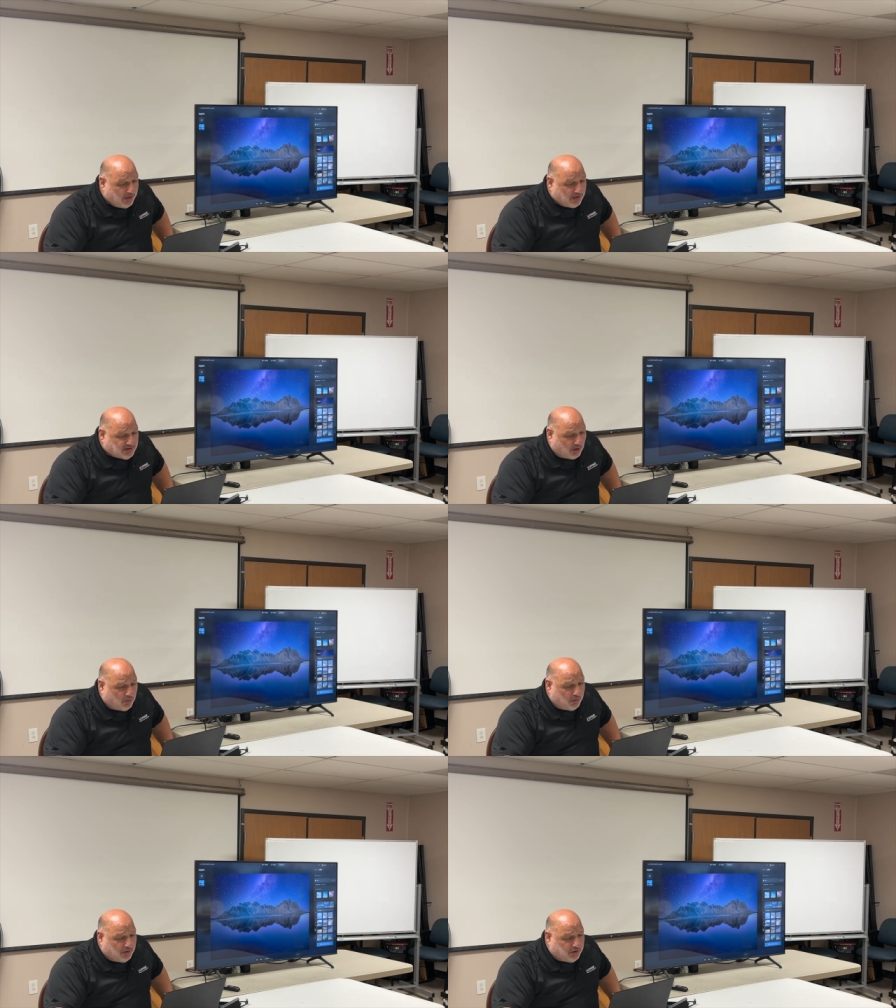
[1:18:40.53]

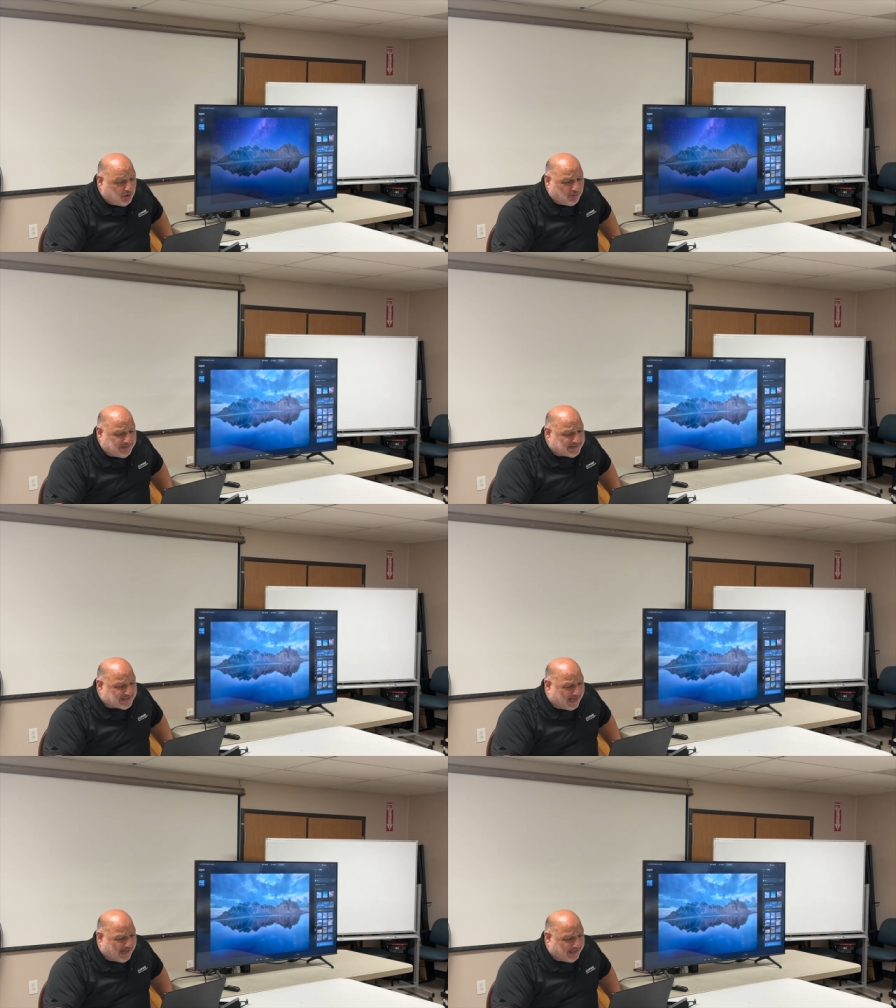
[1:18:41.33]
So you
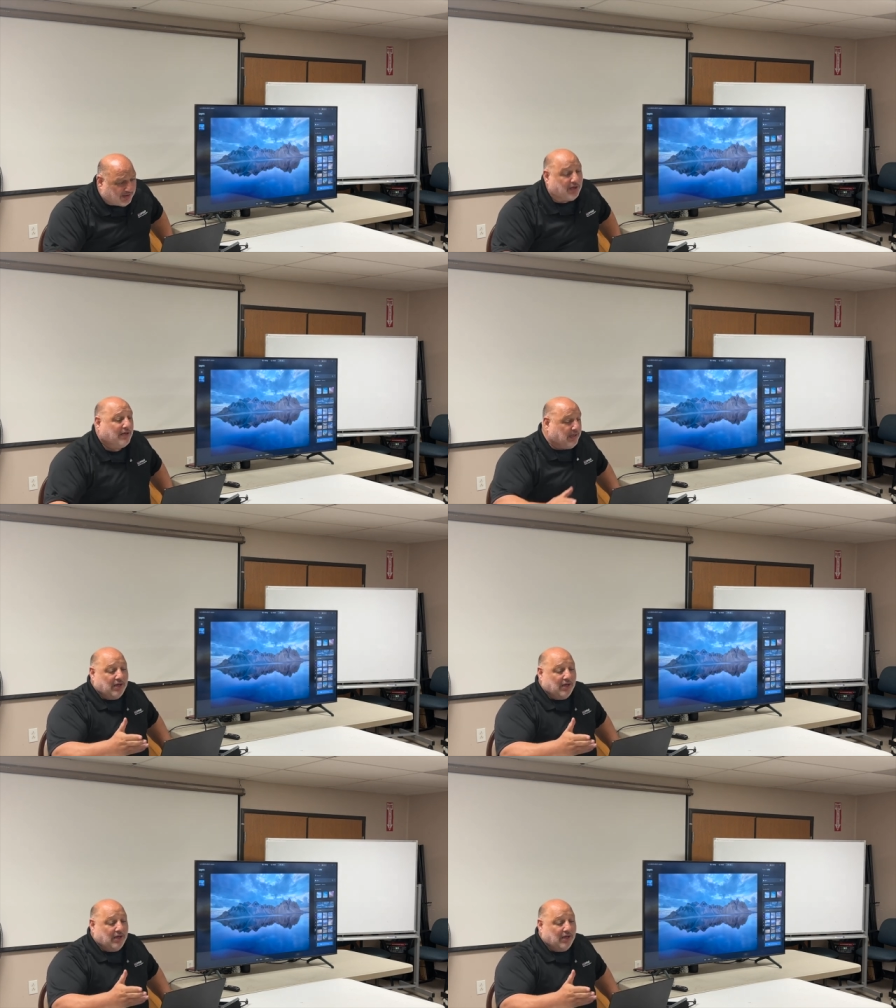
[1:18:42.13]
decide, uh,